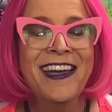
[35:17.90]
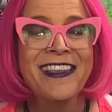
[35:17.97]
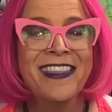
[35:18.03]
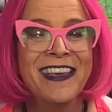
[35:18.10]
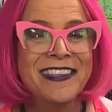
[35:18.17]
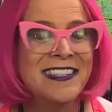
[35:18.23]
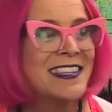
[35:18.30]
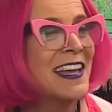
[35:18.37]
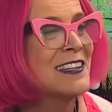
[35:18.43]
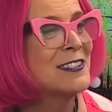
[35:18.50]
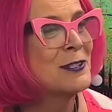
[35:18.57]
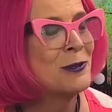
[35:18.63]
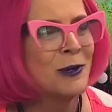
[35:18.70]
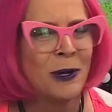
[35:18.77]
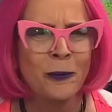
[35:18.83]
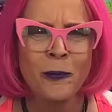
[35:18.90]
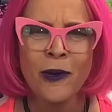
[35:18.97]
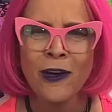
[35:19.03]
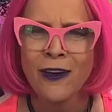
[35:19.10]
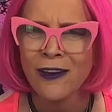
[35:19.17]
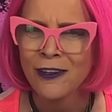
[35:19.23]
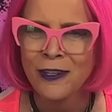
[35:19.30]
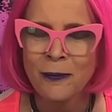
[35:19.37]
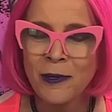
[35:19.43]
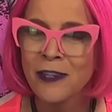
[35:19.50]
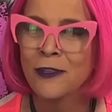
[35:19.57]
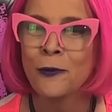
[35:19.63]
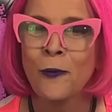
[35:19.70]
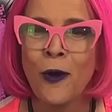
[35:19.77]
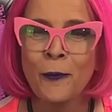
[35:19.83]
they said to him, you mean
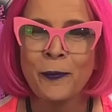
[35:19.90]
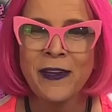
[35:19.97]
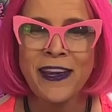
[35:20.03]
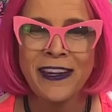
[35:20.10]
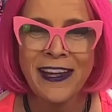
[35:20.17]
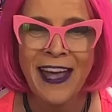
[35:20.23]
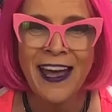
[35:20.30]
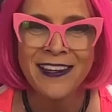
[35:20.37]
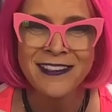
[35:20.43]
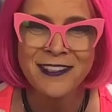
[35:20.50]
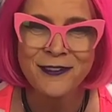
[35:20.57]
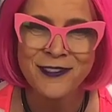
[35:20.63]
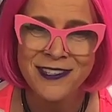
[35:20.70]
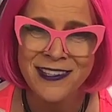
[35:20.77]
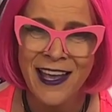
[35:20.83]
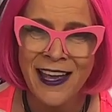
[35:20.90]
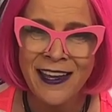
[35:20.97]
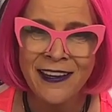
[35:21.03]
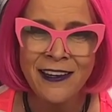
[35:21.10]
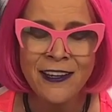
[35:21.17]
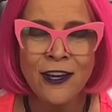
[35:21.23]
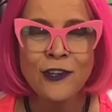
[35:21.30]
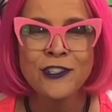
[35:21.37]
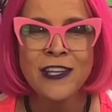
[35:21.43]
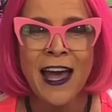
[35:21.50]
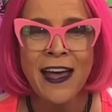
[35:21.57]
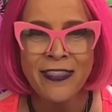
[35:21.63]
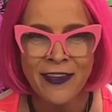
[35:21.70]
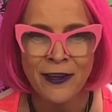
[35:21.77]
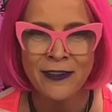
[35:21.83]
there won't be any heads of state? And he goes,
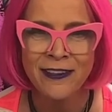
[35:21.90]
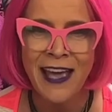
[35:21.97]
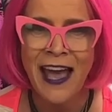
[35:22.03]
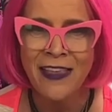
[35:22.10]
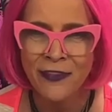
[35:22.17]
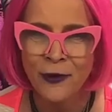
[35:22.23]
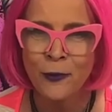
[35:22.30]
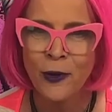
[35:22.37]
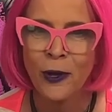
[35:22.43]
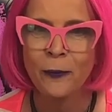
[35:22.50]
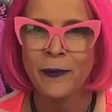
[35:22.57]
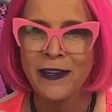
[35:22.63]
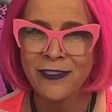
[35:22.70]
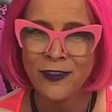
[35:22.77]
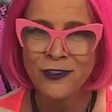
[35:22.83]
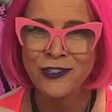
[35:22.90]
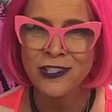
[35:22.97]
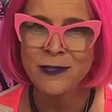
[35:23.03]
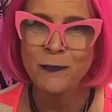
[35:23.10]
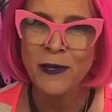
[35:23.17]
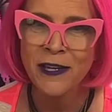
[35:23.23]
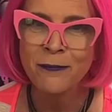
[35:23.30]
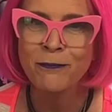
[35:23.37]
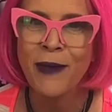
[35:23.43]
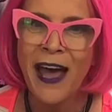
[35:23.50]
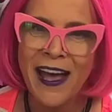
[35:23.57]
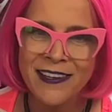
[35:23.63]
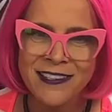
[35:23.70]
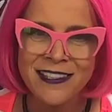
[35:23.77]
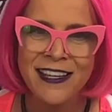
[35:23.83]
yeah, there will be. They'll just be in
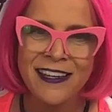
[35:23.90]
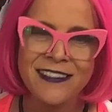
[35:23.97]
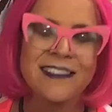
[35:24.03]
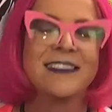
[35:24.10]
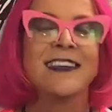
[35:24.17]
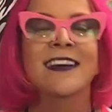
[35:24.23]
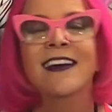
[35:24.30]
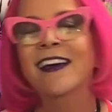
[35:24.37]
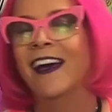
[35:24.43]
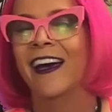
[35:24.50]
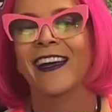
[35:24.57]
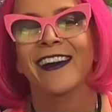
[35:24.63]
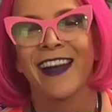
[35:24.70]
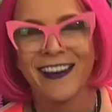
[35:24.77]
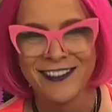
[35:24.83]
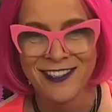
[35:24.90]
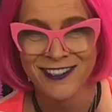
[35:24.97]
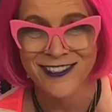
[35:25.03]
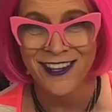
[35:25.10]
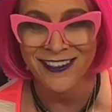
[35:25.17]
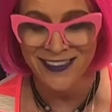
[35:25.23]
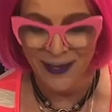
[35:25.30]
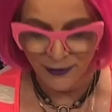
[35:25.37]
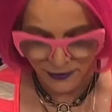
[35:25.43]
baskets. And I just thought that